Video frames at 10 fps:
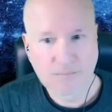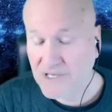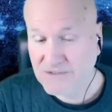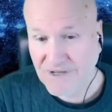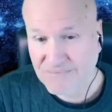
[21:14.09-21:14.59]

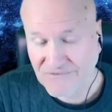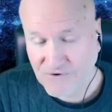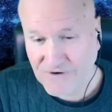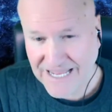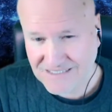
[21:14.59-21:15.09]
By the way,
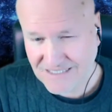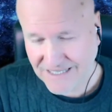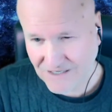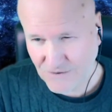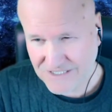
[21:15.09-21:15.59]
before I answer
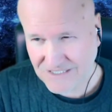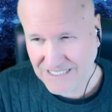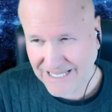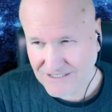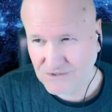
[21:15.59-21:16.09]
that question,
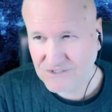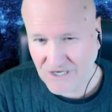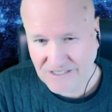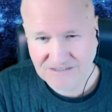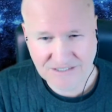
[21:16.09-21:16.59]
the actual
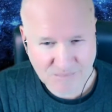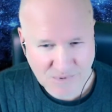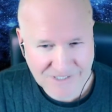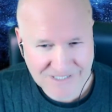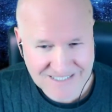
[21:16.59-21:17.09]
title of the
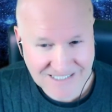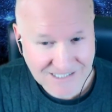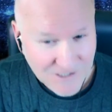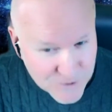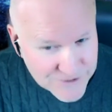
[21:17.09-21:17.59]
book is The
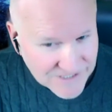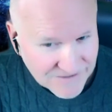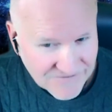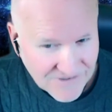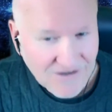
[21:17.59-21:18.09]
Elusive
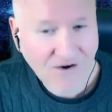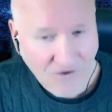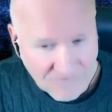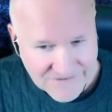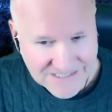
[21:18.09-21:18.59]

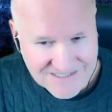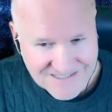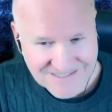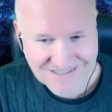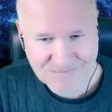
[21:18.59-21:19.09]

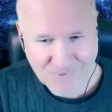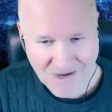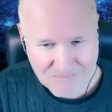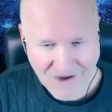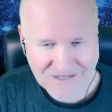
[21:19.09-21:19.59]
Obvious
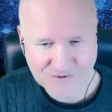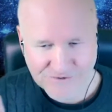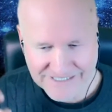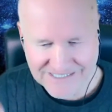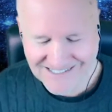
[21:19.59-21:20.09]
by Michael
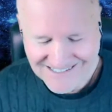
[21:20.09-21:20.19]
Grinder.